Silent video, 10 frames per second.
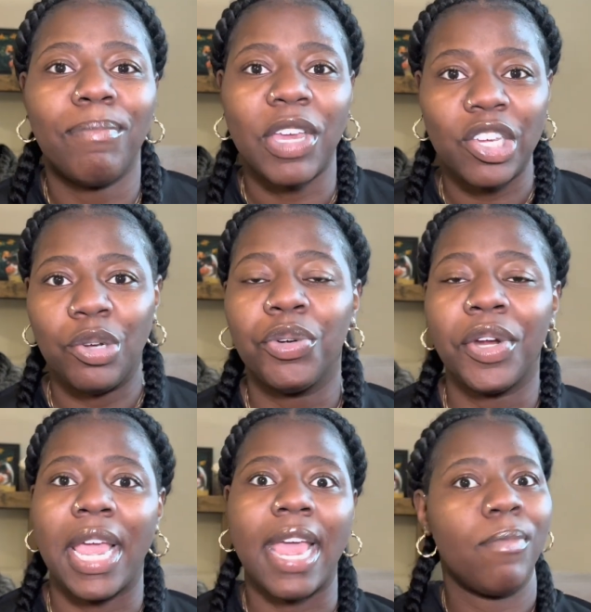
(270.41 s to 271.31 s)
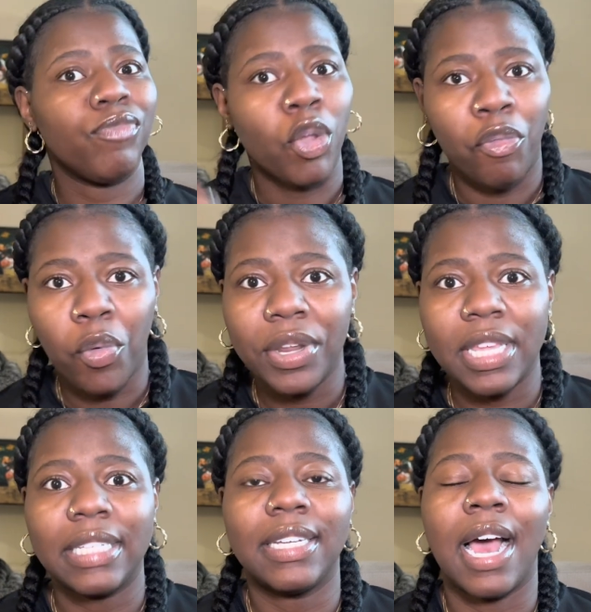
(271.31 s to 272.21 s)
that you create for
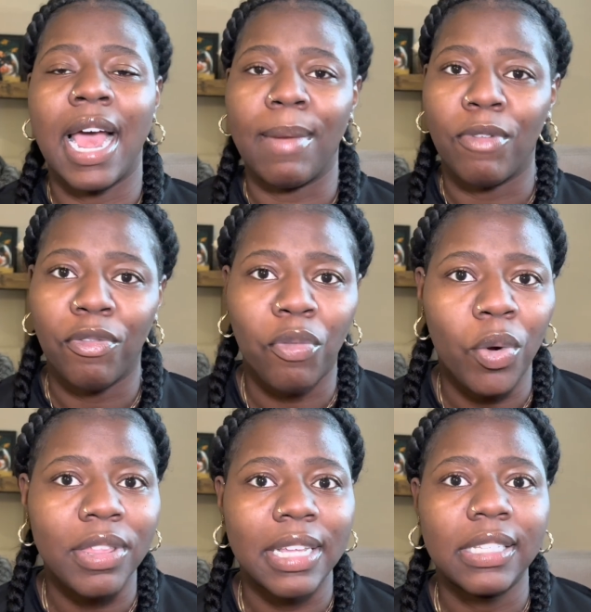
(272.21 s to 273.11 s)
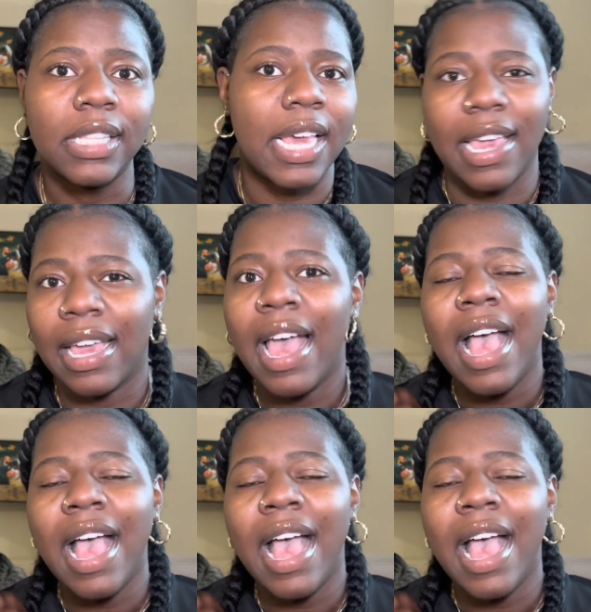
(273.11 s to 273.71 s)
this time, for this thing.